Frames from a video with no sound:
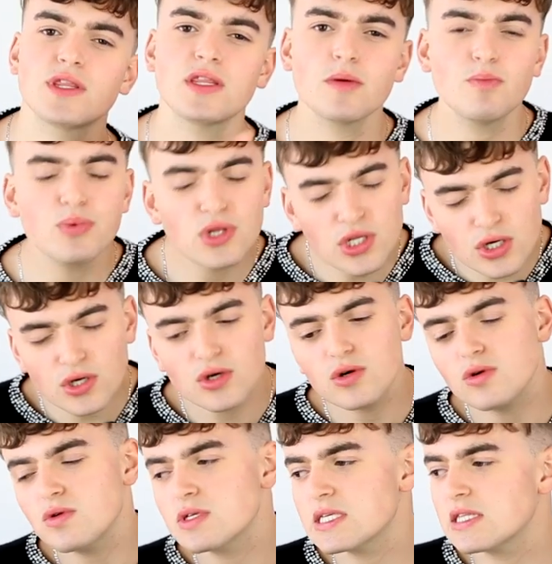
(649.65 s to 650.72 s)
with the
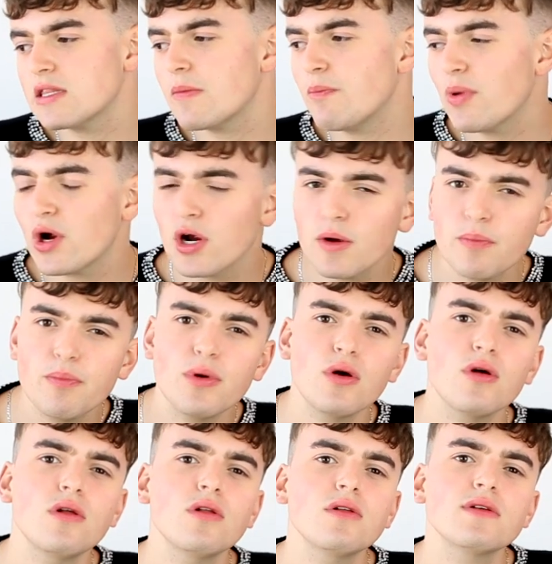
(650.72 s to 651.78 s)
blues and the
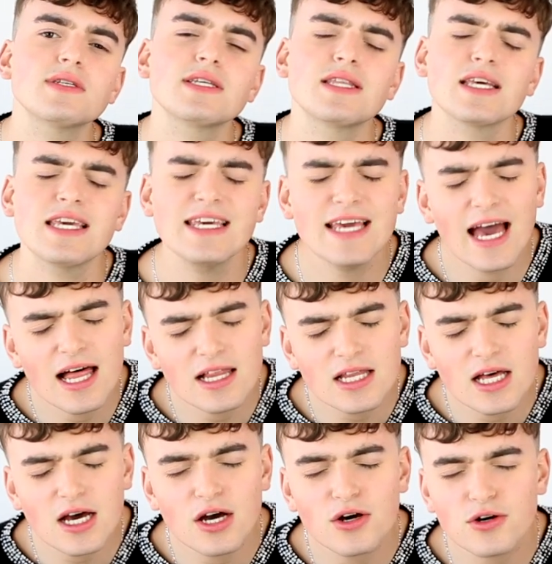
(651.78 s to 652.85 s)
purples and the
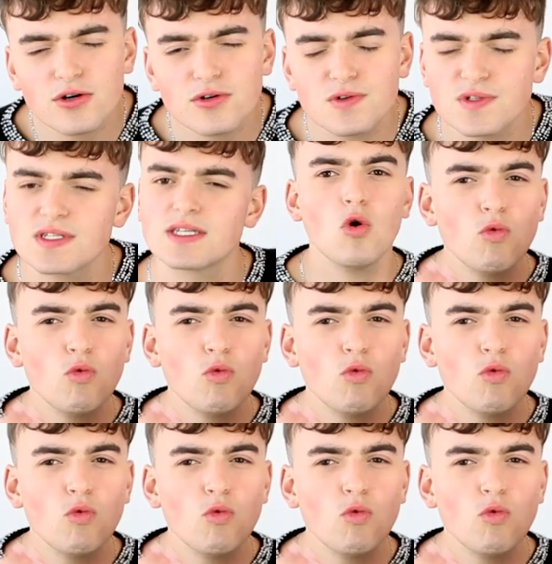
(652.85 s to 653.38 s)
yellows,